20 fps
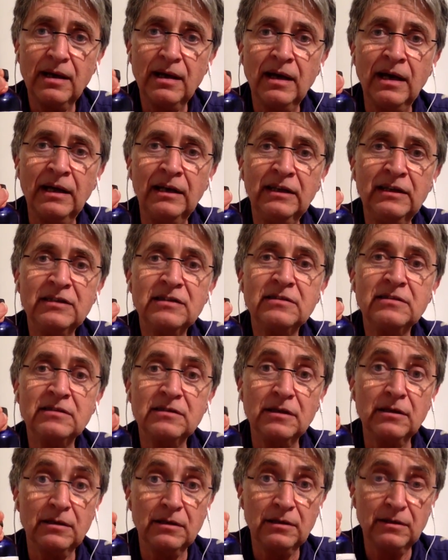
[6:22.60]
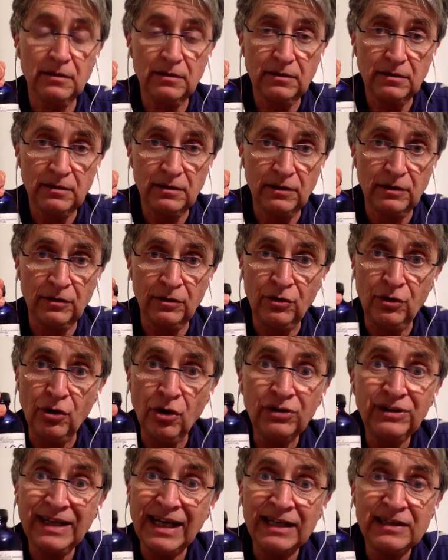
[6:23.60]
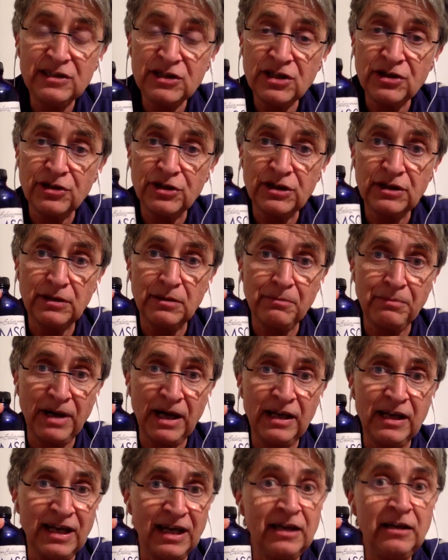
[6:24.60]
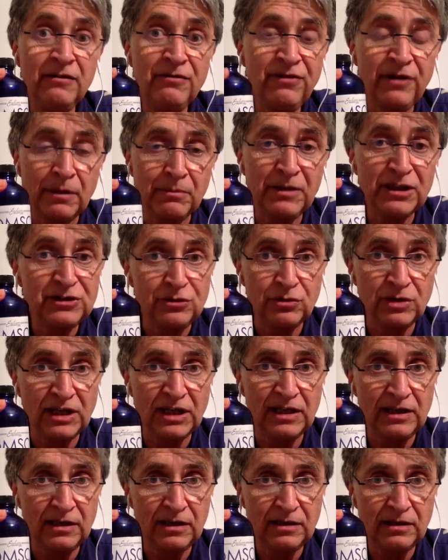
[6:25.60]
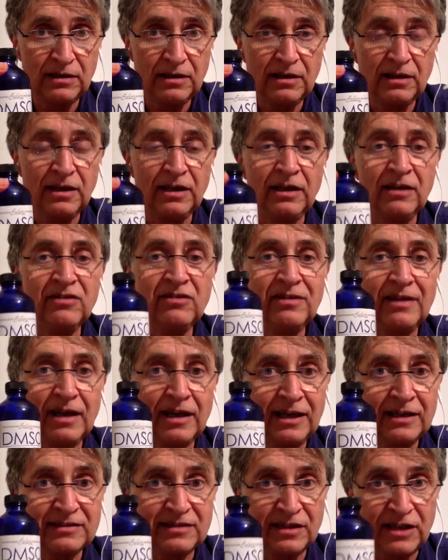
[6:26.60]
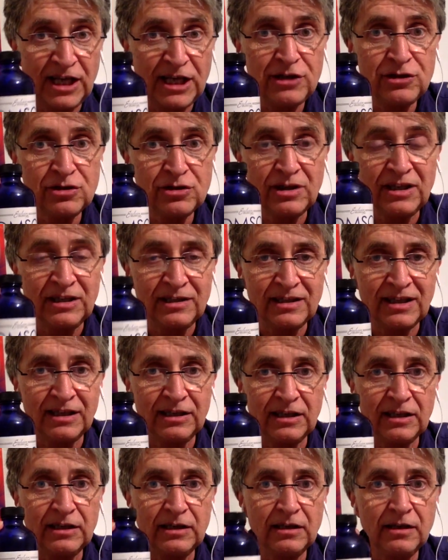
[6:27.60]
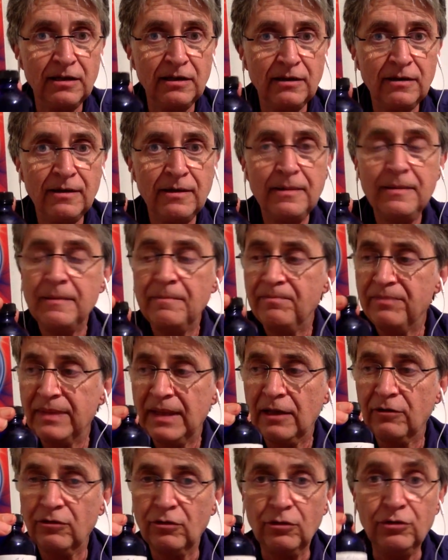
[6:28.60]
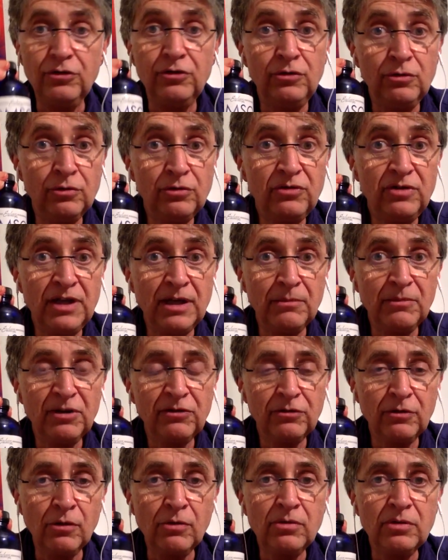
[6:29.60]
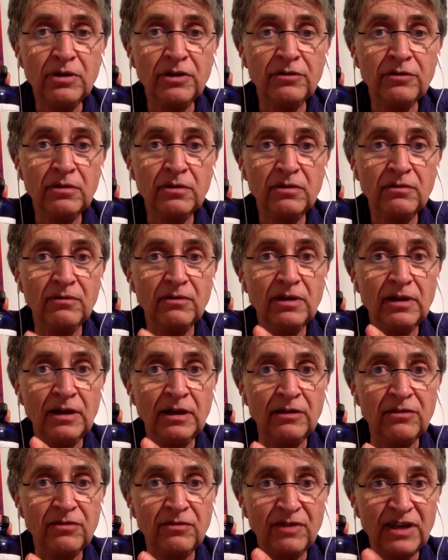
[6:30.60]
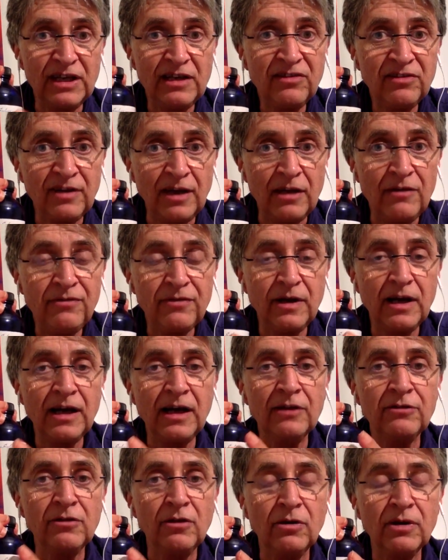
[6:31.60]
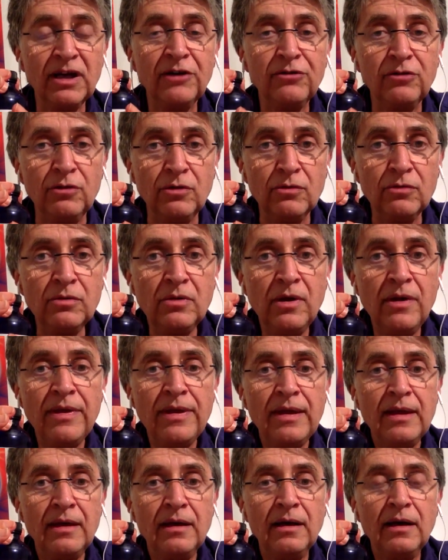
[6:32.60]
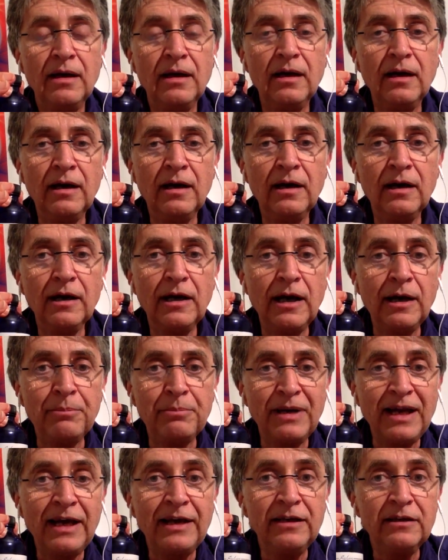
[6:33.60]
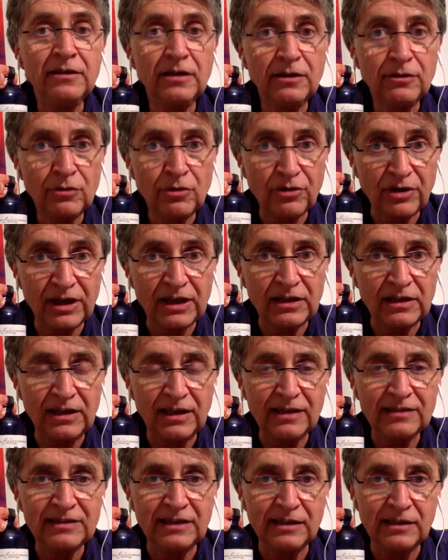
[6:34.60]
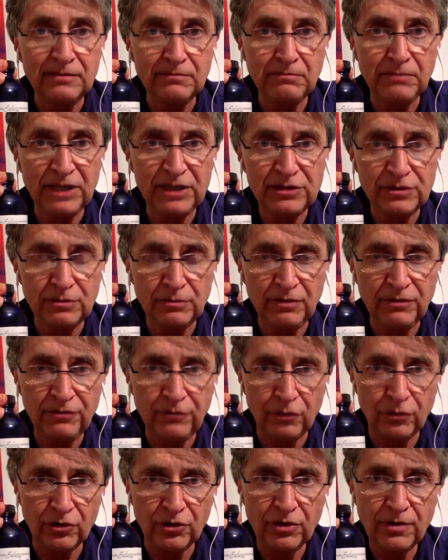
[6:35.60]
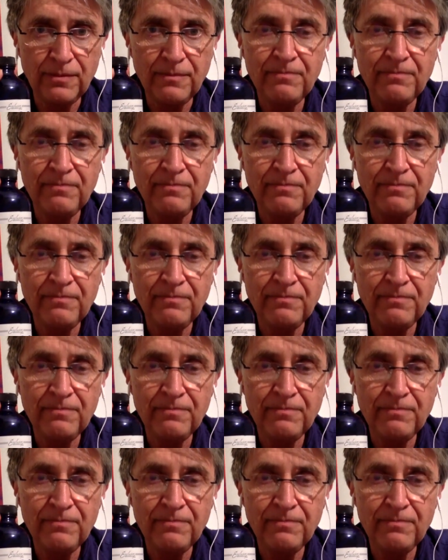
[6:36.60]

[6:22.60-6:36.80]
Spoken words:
and is not altered by any pharmaceutical, is as nature intended. So use DMSO is very safe as long as you apply it correctly, as I mentioned before.